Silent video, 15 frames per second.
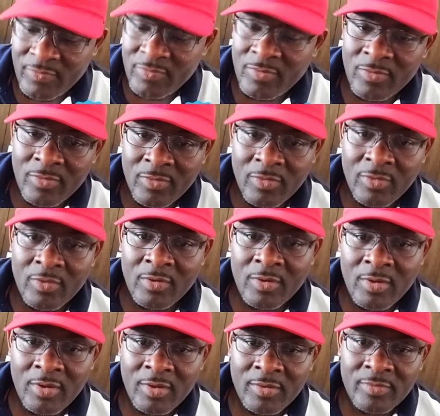
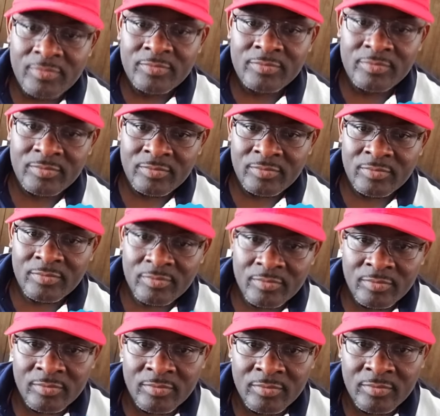
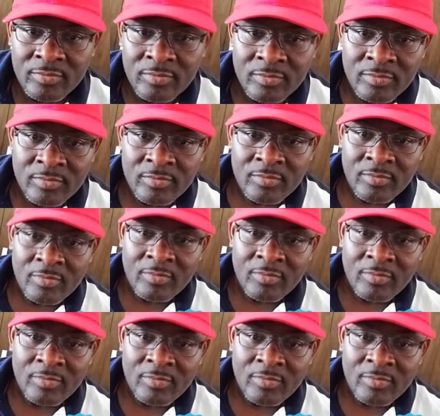No one is speaking in this clip.